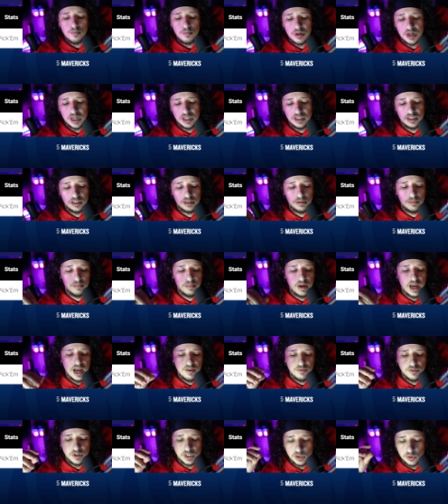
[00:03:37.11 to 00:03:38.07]
but I think the
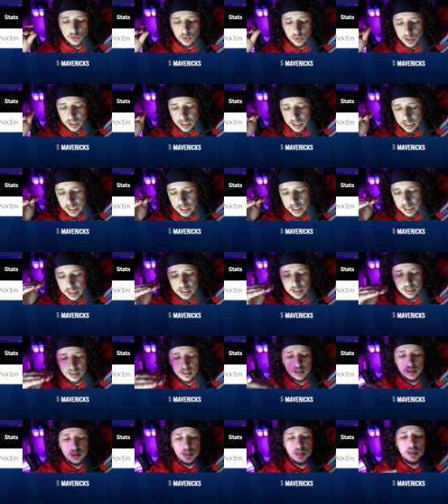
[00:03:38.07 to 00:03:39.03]
Mavericks will
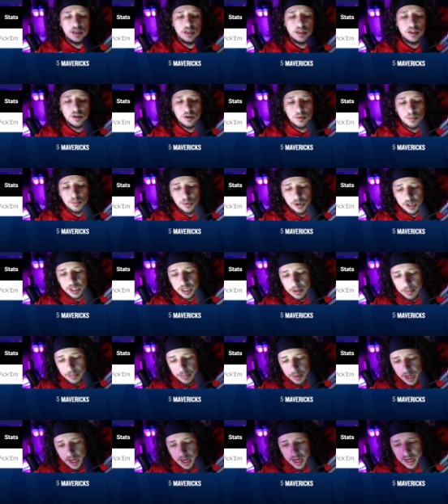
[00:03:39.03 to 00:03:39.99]
easily, you know, bring
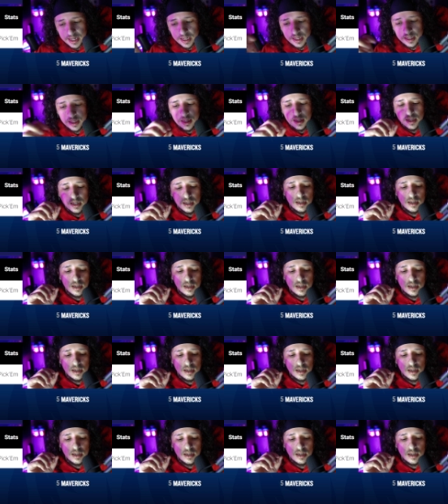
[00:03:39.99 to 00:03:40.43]
it back.